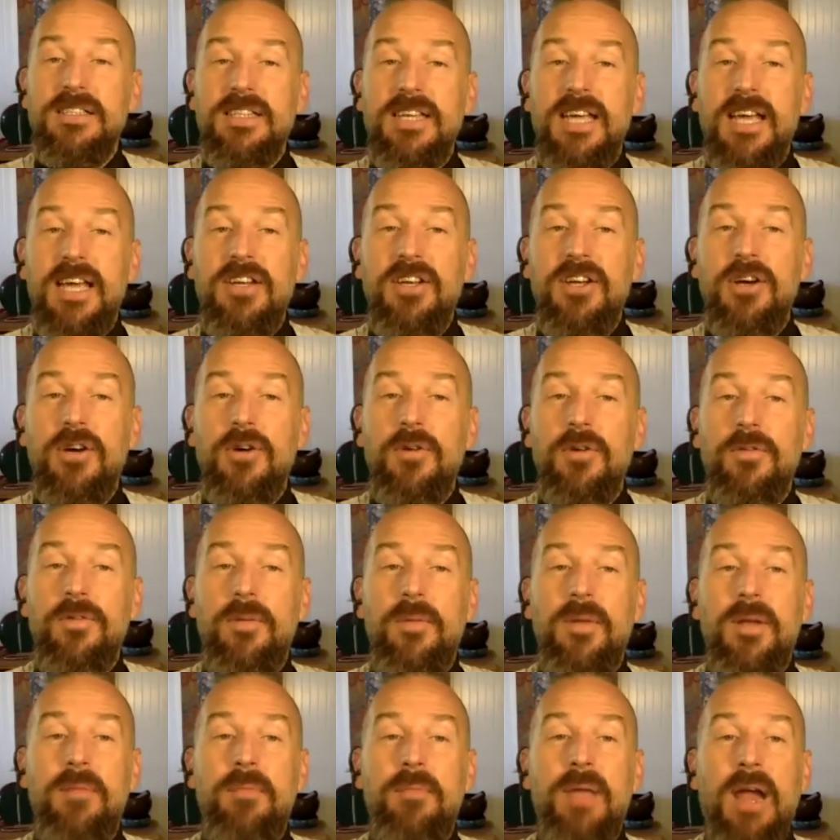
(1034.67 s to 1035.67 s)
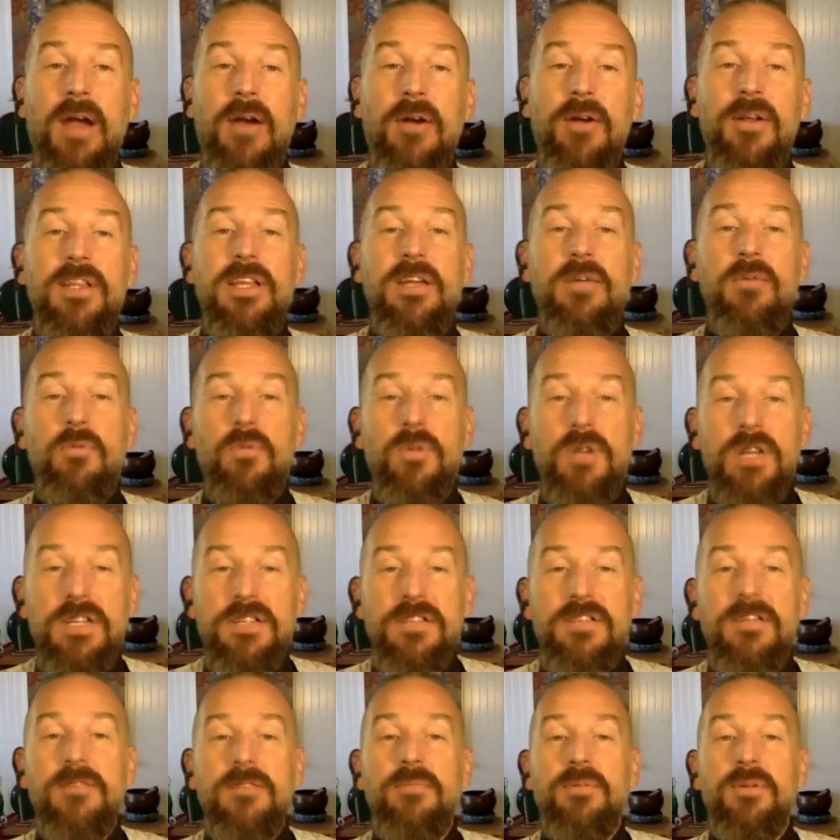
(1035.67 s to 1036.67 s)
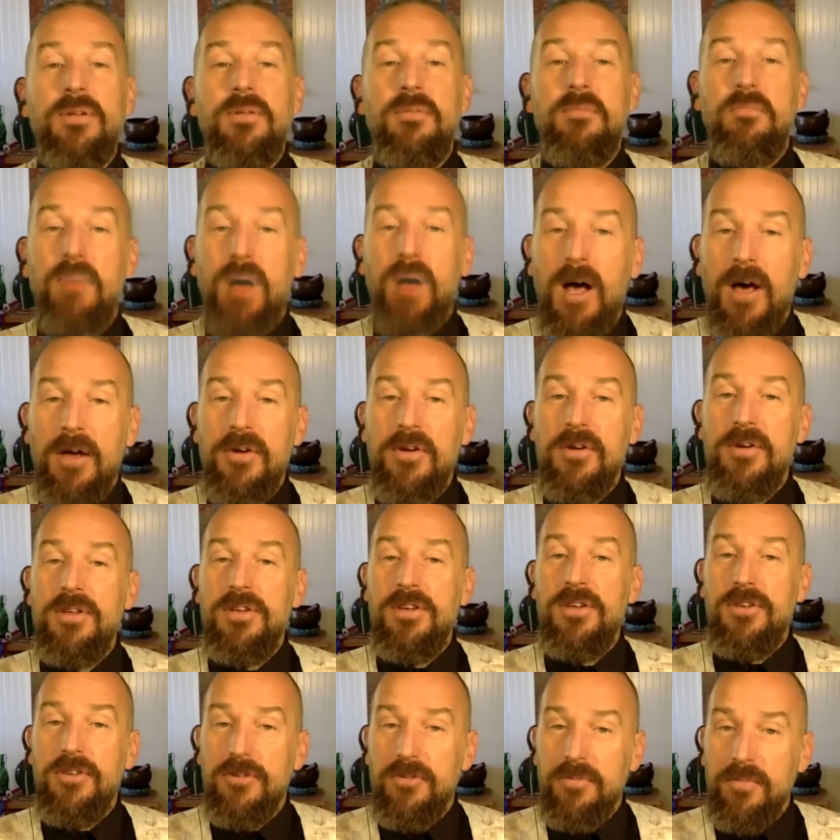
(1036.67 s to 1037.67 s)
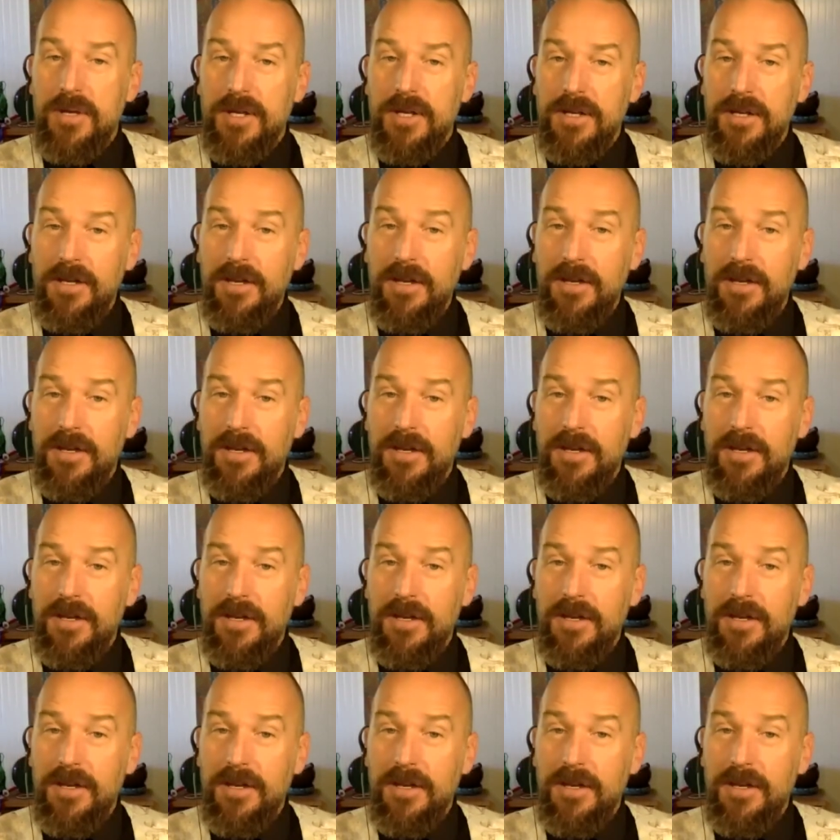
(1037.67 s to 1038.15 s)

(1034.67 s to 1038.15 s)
can go from an apparently reasonable modern human